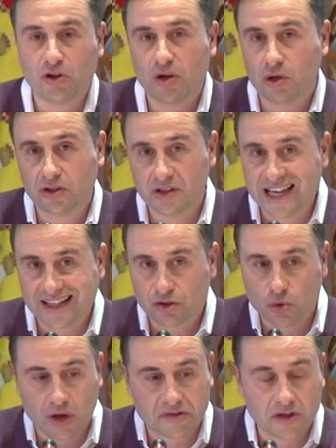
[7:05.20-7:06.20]
ask
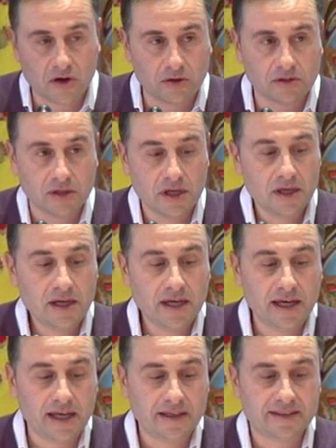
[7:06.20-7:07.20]
the type of
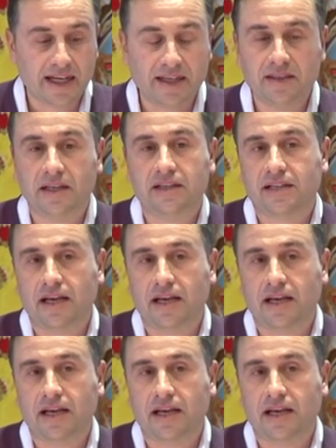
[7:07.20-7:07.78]
actions